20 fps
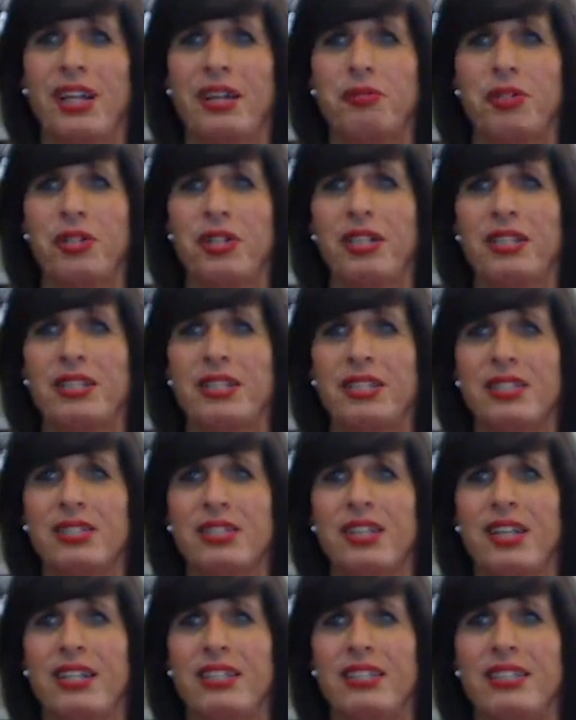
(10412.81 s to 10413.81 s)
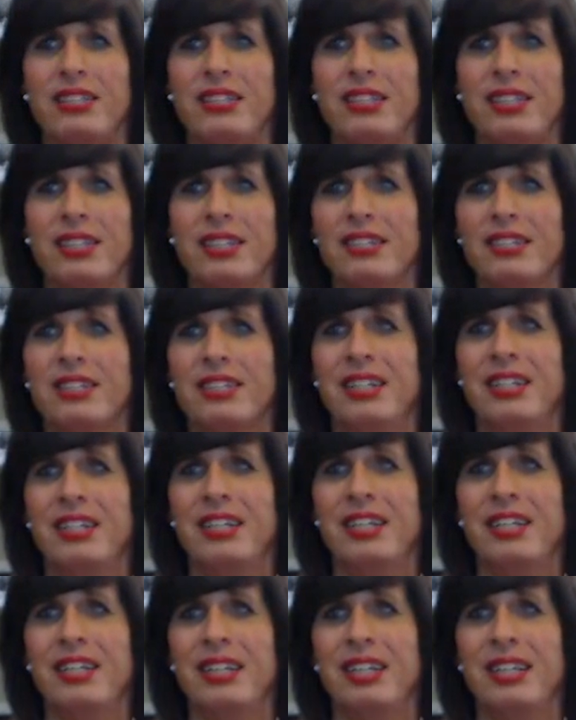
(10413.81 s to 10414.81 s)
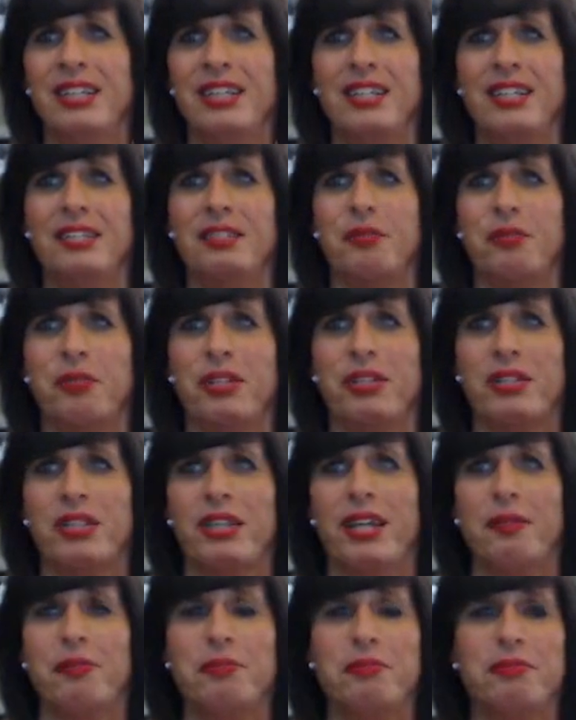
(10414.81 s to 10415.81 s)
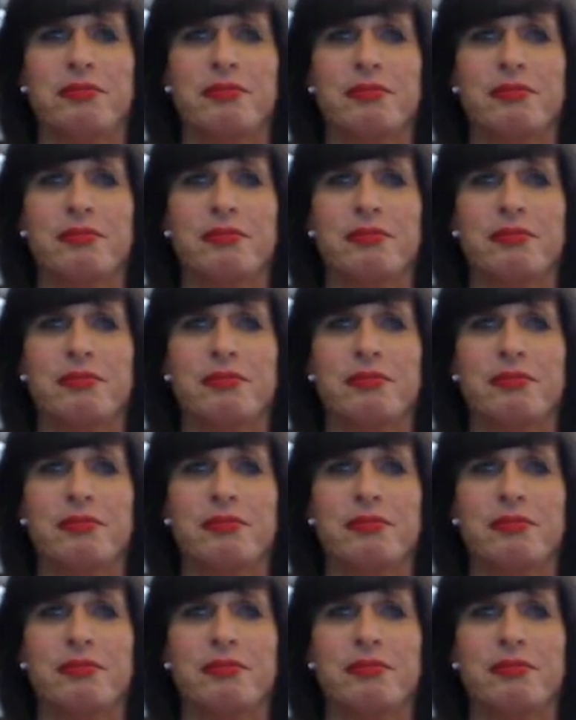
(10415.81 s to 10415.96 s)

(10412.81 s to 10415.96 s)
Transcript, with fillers: ever hit the skids uh, with Kit.